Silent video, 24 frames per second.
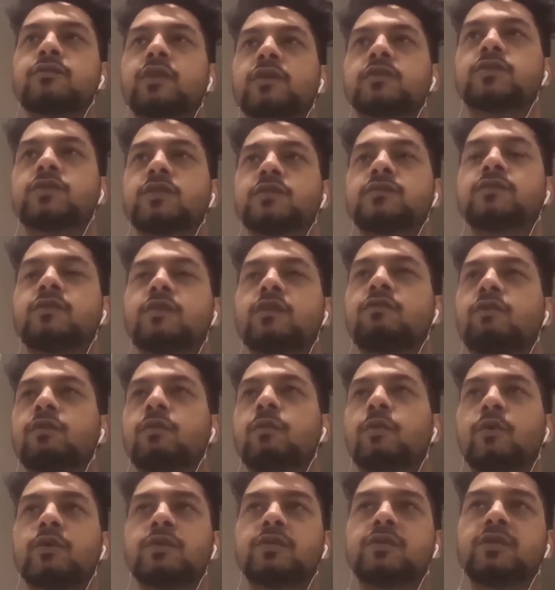a GCA for
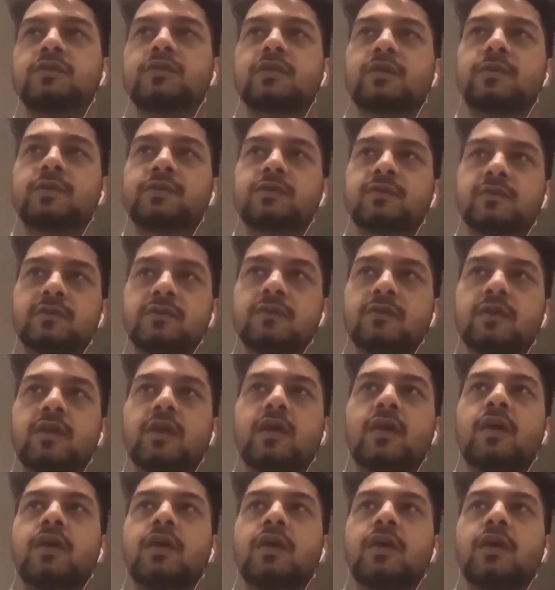both the semesters,